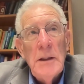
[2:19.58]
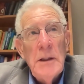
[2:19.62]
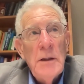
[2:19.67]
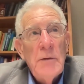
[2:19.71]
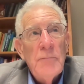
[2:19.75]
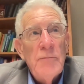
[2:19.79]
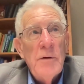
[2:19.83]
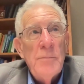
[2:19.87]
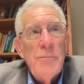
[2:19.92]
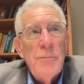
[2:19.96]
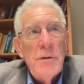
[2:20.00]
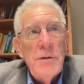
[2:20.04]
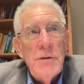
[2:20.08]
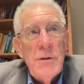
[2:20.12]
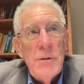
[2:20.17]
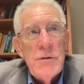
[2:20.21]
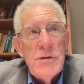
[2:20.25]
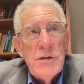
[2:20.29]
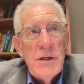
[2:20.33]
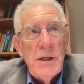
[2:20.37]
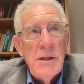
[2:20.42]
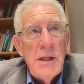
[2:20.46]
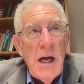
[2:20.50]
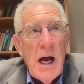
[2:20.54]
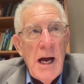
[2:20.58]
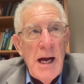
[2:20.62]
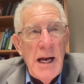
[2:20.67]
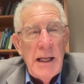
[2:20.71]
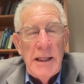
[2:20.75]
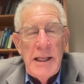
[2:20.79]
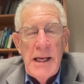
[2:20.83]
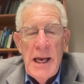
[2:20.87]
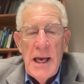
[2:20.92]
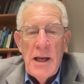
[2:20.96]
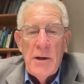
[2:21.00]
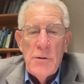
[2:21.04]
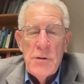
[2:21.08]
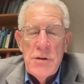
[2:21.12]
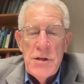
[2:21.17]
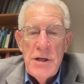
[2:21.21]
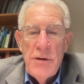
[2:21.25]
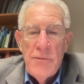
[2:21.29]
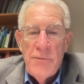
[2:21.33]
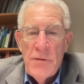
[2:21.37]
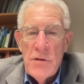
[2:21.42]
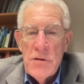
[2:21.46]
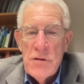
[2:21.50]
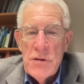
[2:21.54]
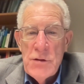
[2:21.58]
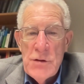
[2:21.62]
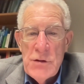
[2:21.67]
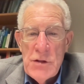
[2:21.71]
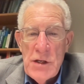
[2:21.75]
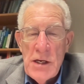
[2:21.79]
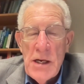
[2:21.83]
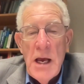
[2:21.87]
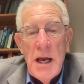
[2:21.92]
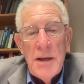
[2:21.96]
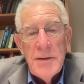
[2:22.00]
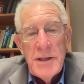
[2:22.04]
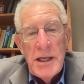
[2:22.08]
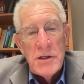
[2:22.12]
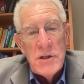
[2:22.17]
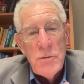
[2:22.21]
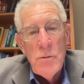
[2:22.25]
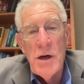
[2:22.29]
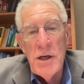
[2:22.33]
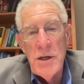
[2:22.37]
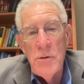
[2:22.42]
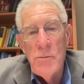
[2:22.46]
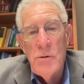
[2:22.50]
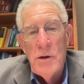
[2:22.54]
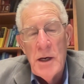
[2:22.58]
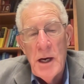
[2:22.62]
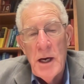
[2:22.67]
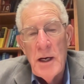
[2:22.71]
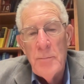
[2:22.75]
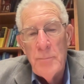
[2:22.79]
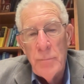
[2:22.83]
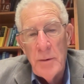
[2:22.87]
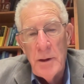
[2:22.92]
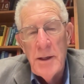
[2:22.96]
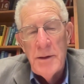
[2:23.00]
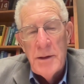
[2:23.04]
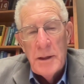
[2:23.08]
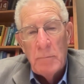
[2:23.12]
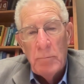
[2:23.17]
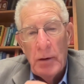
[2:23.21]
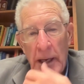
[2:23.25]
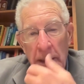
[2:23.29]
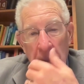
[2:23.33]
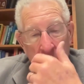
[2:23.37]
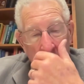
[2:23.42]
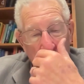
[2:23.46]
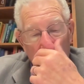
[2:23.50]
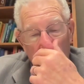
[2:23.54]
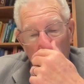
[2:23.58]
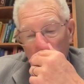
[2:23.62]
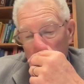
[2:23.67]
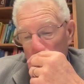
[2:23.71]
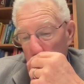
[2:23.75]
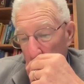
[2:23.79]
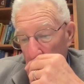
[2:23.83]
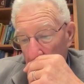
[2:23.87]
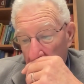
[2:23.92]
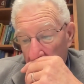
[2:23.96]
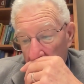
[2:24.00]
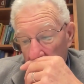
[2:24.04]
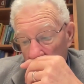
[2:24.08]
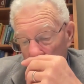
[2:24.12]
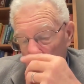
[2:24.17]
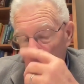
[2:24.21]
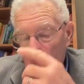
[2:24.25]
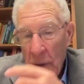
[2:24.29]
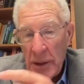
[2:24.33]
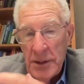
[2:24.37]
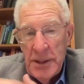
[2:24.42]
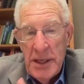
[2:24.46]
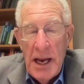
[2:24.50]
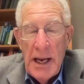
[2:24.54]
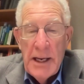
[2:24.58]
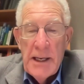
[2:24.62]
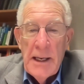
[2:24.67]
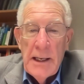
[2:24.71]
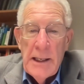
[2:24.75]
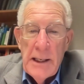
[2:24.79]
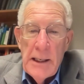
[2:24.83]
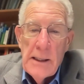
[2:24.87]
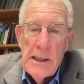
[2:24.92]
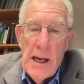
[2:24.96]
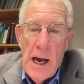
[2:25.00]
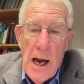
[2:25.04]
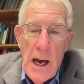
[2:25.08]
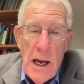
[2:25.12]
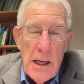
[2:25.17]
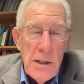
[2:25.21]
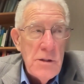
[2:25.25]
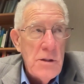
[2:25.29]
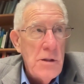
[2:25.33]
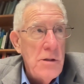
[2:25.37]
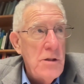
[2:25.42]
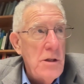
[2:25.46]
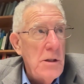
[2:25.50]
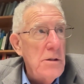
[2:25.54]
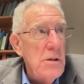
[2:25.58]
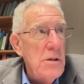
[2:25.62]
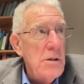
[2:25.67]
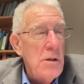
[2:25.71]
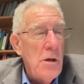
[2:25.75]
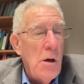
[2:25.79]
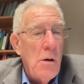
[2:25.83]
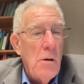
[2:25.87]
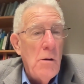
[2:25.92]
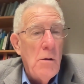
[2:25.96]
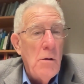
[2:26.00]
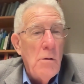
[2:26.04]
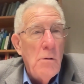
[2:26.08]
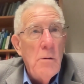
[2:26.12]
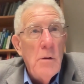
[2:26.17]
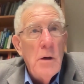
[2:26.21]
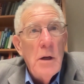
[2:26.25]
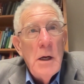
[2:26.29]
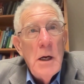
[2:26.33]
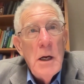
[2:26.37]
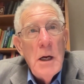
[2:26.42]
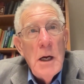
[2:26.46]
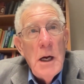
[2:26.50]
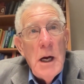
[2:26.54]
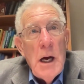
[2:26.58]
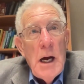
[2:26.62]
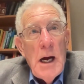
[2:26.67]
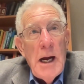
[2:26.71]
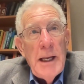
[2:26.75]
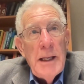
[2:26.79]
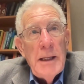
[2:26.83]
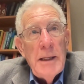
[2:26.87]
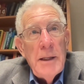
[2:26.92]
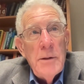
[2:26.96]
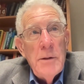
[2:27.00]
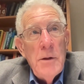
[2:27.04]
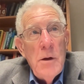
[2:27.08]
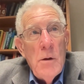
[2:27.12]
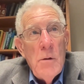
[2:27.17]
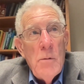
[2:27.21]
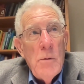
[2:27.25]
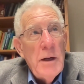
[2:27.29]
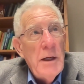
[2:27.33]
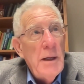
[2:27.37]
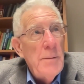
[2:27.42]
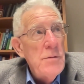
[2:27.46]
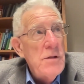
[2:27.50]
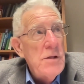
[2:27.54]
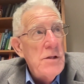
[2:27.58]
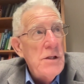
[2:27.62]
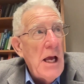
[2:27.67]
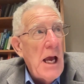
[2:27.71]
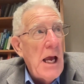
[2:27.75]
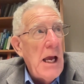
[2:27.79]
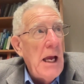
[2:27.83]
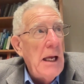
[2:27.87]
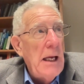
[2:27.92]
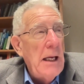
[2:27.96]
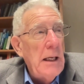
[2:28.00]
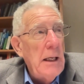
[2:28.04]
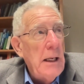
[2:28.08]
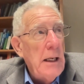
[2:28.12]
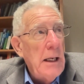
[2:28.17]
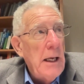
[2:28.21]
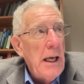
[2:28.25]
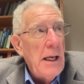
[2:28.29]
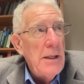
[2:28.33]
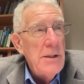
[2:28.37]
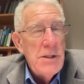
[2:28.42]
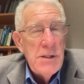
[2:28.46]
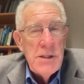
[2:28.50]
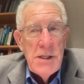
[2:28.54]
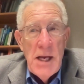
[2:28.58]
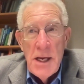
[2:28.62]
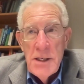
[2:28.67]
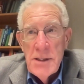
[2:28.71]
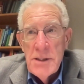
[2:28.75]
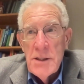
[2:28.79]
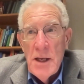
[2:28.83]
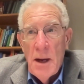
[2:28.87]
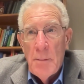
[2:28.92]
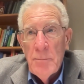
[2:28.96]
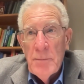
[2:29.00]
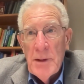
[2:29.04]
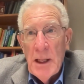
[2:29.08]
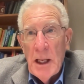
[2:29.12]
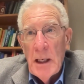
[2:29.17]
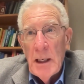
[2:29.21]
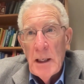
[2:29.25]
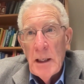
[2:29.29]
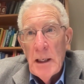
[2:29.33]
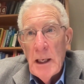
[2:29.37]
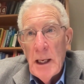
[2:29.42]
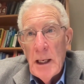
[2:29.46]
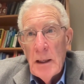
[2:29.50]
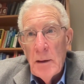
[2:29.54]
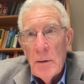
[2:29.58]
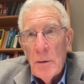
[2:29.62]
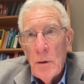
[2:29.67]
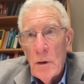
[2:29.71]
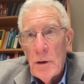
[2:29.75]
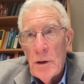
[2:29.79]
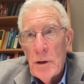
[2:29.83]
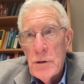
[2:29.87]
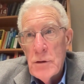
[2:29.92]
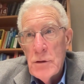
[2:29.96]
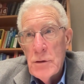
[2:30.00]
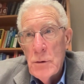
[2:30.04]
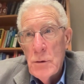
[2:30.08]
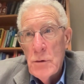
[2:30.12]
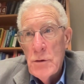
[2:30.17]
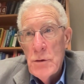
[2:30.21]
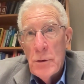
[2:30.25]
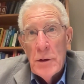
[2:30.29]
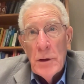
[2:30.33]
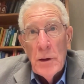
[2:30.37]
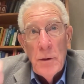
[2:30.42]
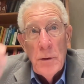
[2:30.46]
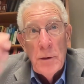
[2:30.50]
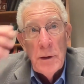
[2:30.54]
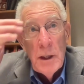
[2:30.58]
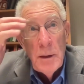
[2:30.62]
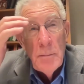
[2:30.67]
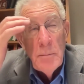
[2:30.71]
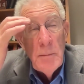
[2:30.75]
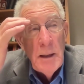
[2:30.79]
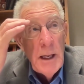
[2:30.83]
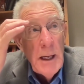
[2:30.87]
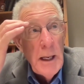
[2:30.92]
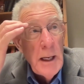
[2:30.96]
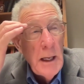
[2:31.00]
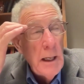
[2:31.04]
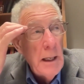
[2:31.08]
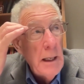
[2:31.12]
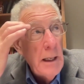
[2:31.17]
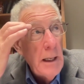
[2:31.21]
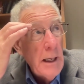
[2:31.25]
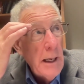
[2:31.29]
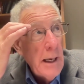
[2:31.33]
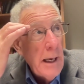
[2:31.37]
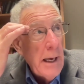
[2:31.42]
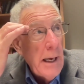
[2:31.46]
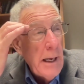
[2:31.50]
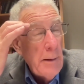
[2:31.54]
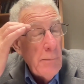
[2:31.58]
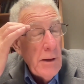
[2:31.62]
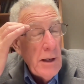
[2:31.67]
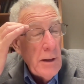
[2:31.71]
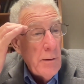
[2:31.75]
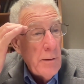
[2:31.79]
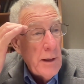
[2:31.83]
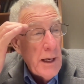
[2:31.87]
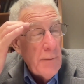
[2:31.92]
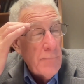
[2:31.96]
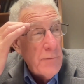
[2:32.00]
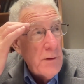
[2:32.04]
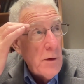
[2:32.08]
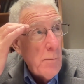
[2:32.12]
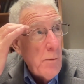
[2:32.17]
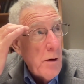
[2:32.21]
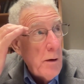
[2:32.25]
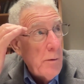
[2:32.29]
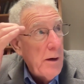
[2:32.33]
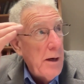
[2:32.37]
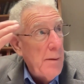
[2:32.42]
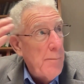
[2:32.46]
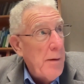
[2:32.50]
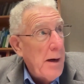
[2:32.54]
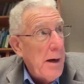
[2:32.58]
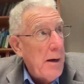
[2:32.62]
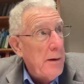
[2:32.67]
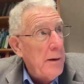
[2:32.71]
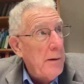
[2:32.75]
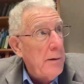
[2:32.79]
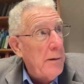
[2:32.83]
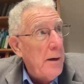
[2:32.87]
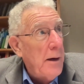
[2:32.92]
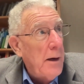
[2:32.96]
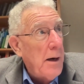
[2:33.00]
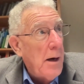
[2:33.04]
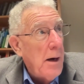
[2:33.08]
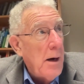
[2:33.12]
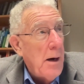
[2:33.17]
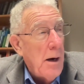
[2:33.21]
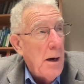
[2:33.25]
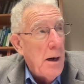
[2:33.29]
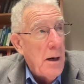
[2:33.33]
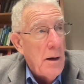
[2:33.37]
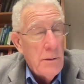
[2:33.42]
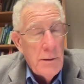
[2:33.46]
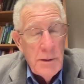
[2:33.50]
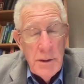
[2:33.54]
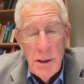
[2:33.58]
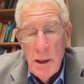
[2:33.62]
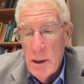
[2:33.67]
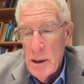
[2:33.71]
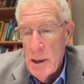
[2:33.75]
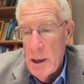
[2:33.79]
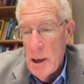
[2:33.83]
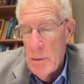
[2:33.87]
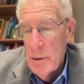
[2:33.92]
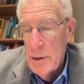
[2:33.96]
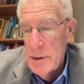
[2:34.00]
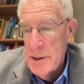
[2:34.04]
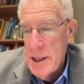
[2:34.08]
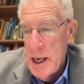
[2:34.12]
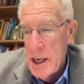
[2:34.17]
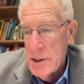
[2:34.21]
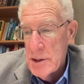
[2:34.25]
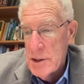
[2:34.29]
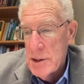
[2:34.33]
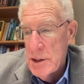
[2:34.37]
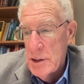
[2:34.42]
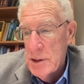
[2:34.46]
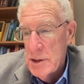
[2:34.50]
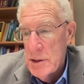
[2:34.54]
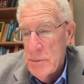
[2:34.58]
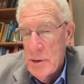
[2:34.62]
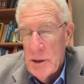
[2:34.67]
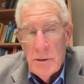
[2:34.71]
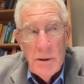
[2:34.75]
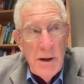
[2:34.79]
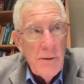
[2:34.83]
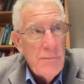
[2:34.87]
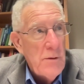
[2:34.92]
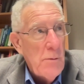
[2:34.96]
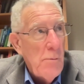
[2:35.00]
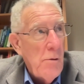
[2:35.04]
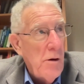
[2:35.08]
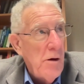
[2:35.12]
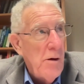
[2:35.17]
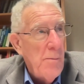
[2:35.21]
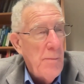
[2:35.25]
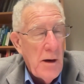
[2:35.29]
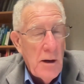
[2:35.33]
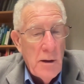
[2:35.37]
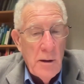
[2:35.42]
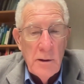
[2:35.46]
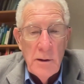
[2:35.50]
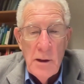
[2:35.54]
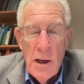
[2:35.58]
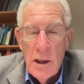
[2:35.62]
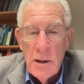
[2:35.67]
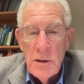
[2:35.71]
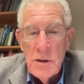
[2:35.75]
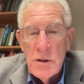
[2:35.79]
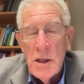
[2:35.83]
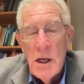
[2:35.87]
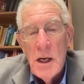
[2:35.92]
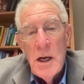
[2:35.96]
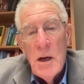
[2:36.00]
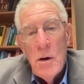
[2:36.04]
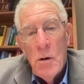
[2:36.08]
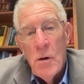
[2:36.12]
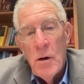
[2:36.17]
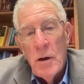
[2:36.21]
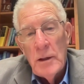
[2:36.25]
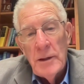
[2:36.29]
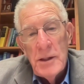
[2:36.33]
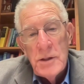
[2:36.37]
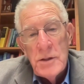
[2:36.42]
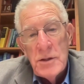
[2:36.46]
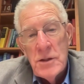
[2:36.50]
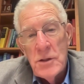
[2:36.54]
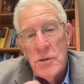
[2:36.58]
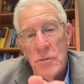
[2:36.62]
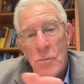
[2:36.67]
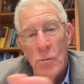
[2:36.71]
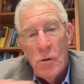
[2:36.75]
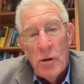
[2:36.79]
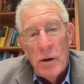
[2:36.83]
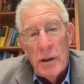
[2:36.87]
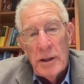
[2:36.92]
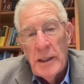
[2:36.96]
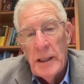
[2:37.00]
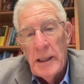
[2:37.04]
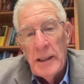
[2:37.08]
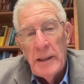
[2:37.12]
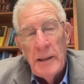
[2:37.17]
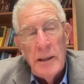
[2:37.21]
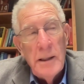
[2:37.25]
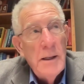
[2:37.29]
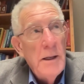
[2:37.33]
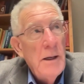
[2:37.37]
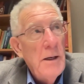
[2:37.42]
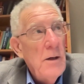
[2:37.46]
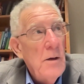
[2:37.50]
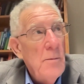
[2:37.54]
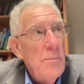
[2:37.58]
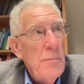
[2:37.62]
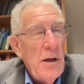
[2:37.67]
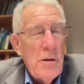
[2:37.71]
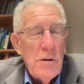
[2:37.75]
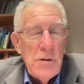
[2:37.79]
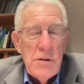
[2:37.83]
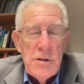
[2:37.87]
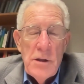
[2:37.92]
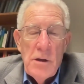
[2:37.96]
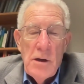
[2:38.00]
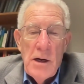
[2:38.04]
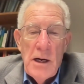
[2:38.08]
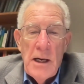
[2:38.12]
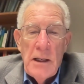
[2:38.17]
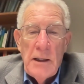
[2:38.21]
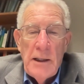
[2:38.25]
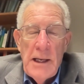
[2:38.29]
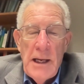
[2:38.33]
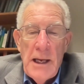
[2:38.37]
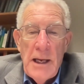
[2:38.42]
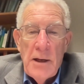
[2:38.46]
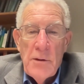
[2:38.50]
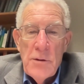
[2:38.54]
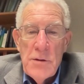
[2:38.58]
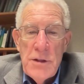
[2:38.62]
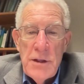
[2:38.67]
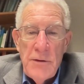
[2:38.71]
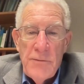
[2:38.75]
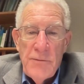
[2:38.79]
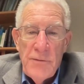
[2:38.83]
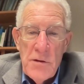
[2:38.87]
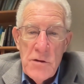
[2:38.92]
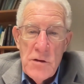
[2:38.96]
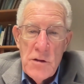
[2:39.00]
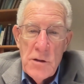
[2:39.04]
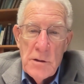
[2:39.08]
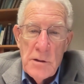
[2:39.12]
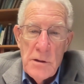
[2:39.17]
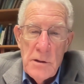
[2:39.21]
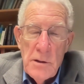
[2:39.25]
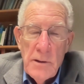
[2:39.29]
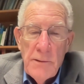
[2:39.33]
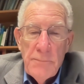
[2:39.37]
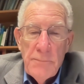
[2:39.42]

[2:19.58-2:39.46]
for producing the highly energy efficiency. That's why you and I are breathing right now. We're, we're taking in oxygen so I can know what I'm saying and say something and look at you. You can look at me, and we don't have to worry about uh, our, uh, our intestines. We don't have to worry about our lungs. All this is working because they're highly energy efficient.